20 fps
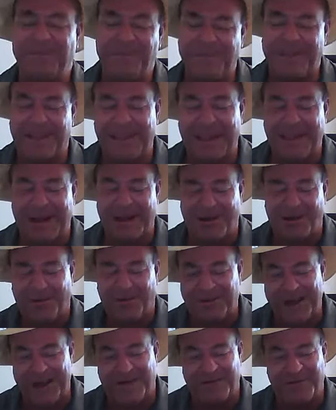they got all
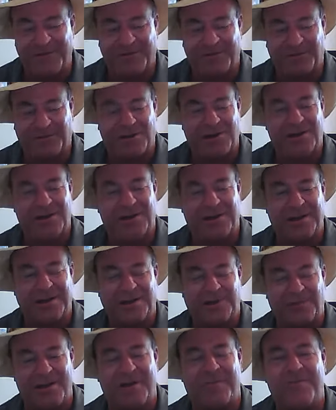down to the truck, and
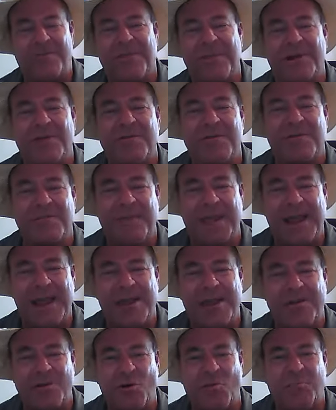the truck was so
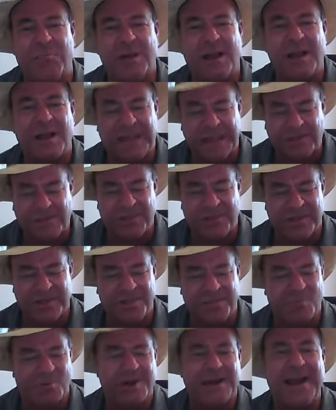smashed, old Buck, he was
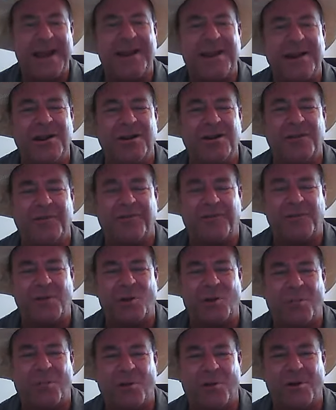somewhere down there in the
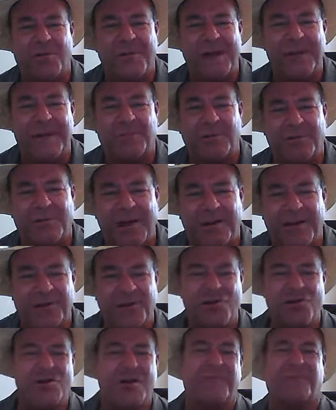floorboard wrapped around
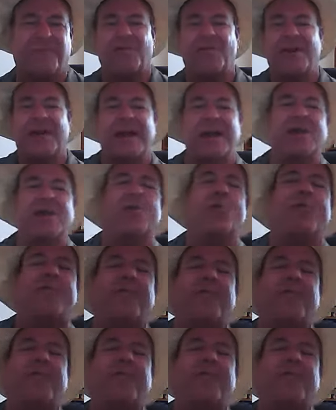the shifter. I got old